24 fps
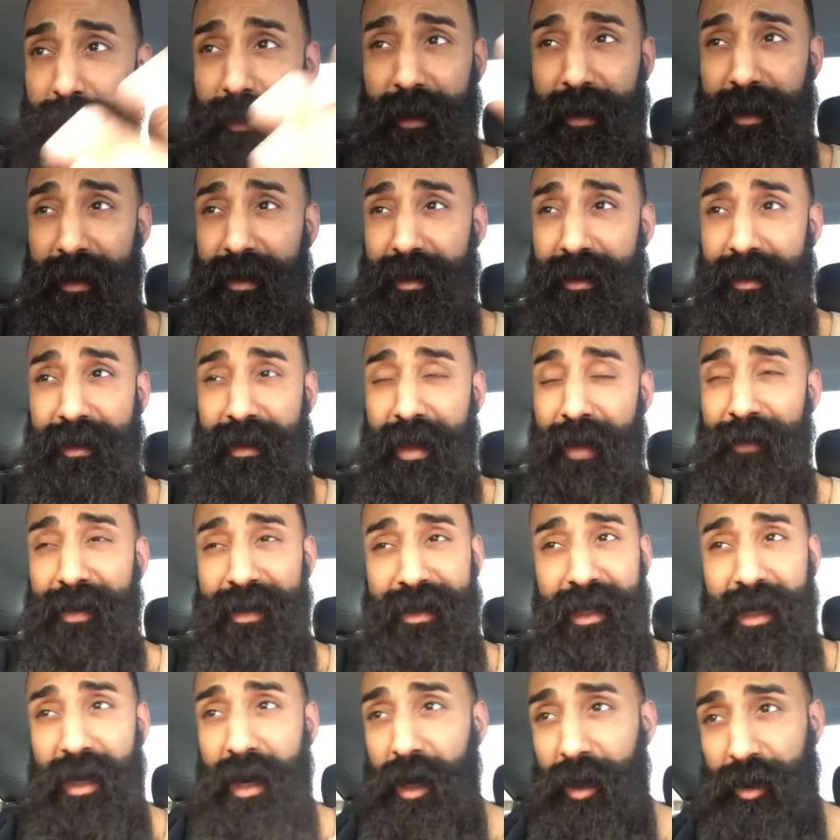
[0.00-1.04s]
the
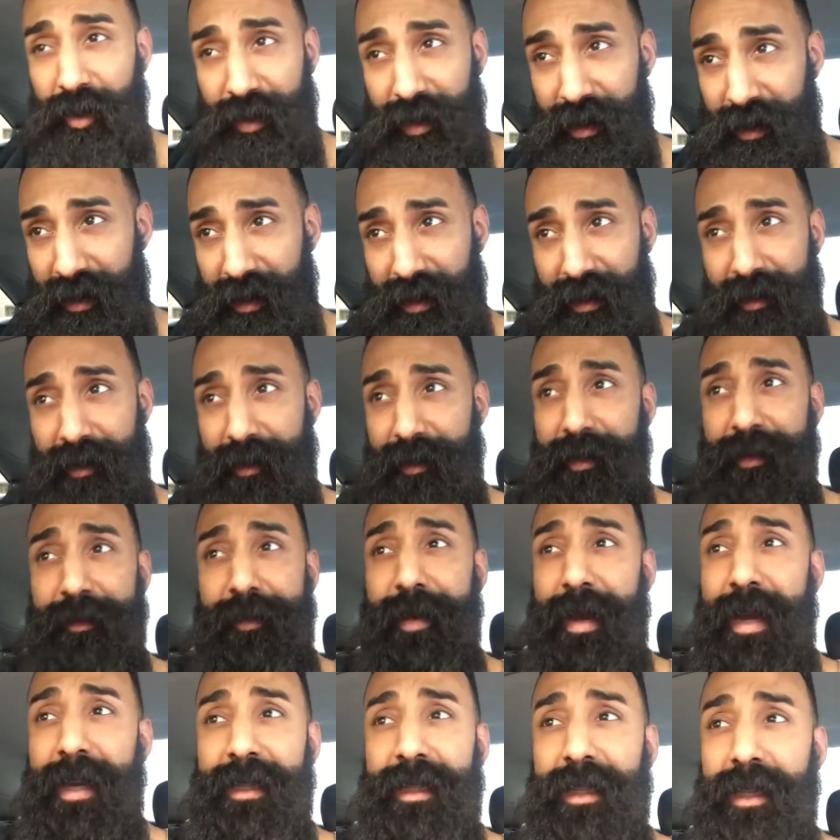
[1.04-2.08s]
1700s,
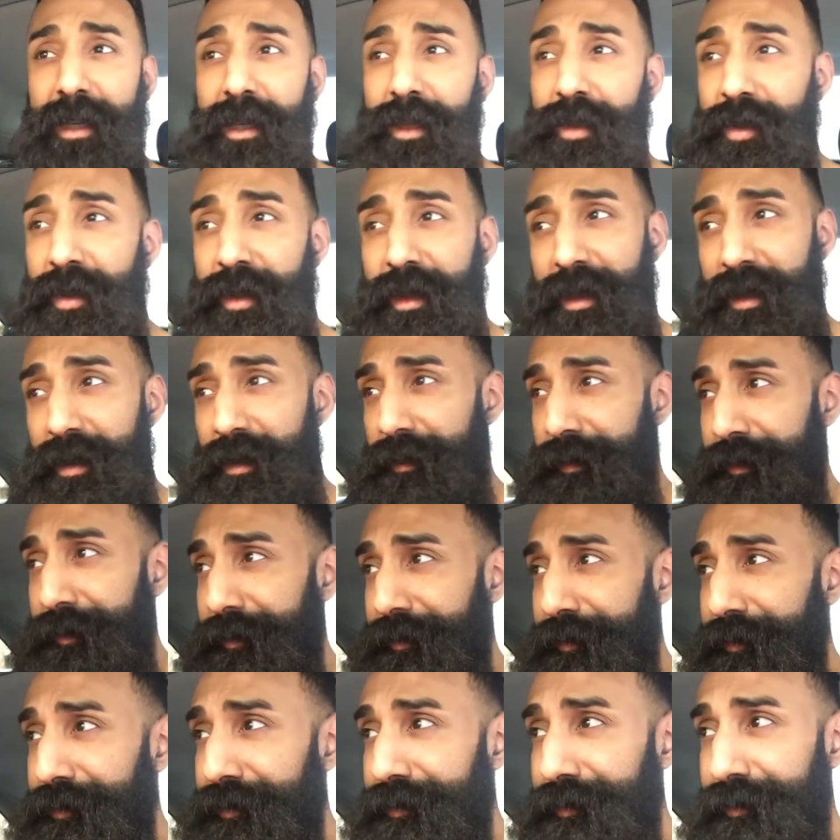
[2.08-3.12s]
1800s. It's
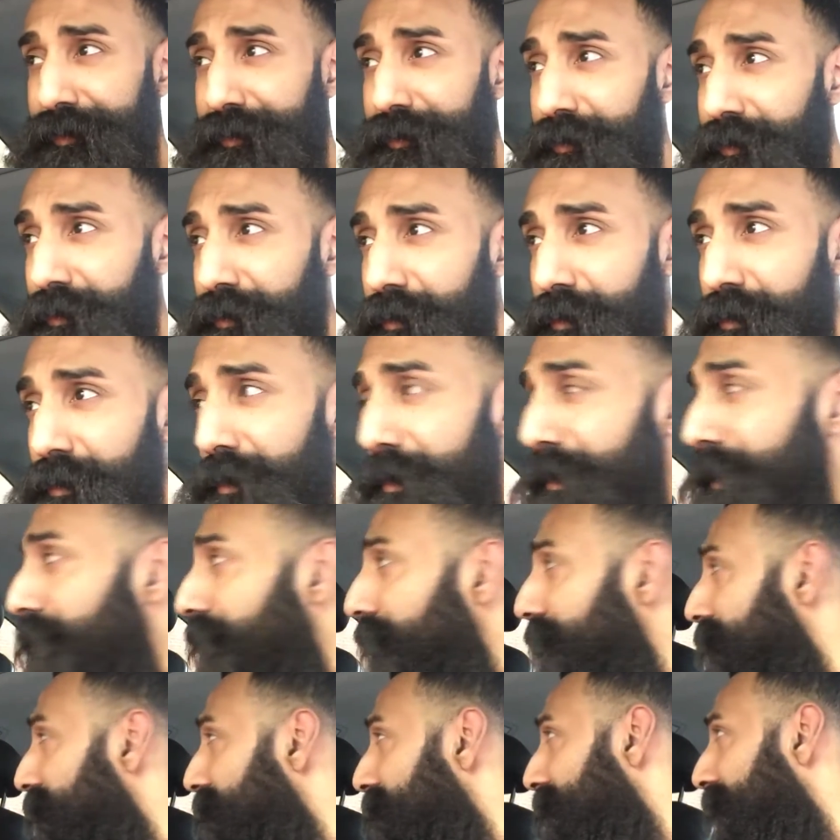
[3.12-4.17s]

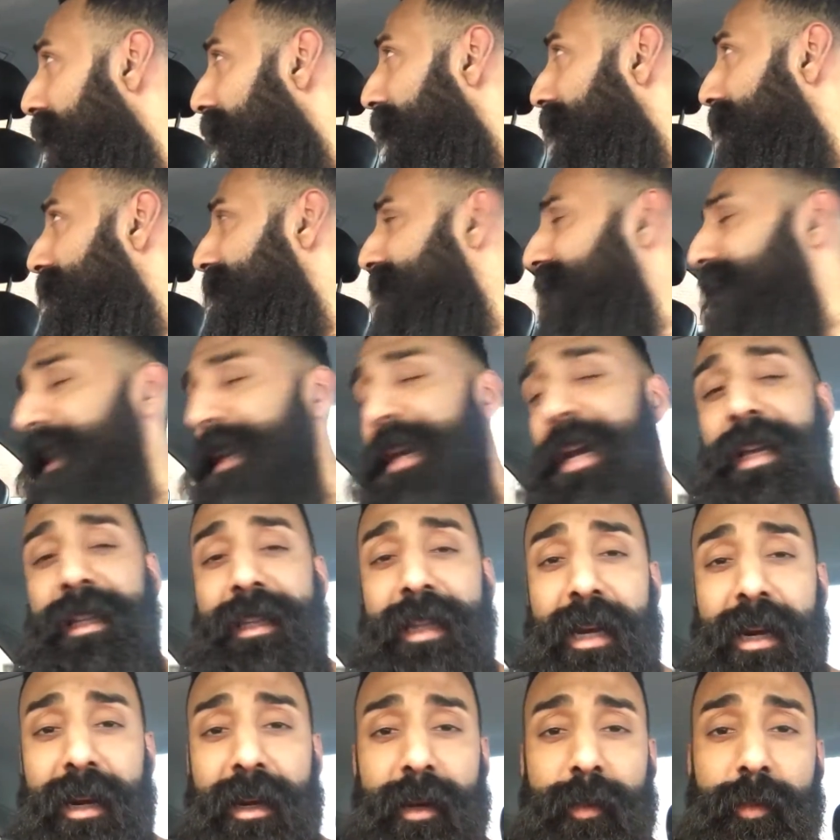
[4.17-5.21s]
just not like
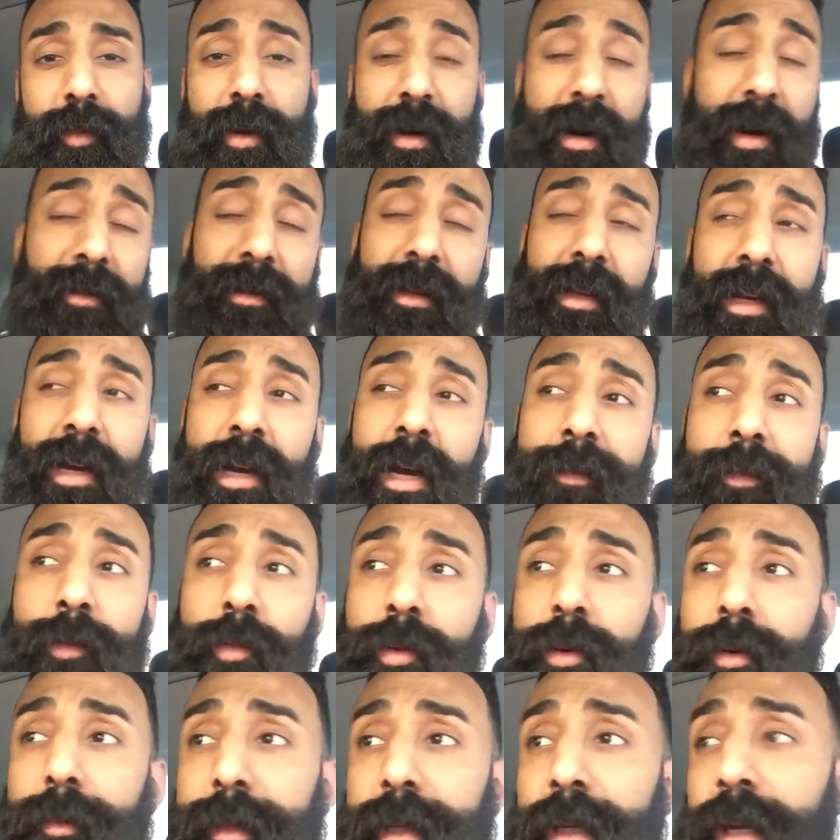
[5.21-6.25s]
that anymore, and I don't think it ever
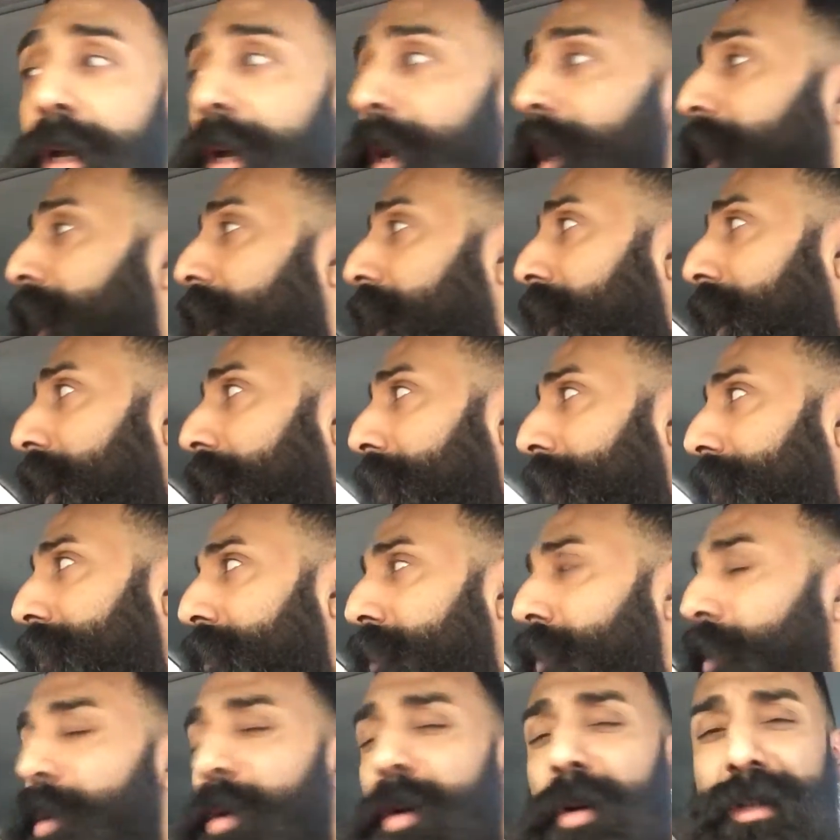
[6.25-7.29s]
will be. We
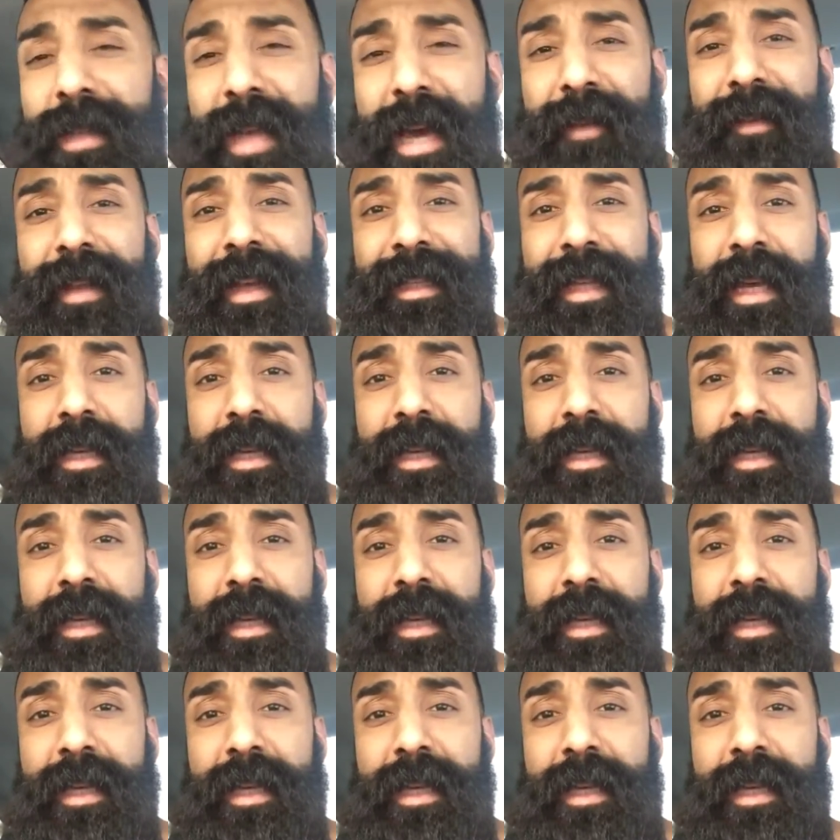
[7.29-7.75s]
will always have that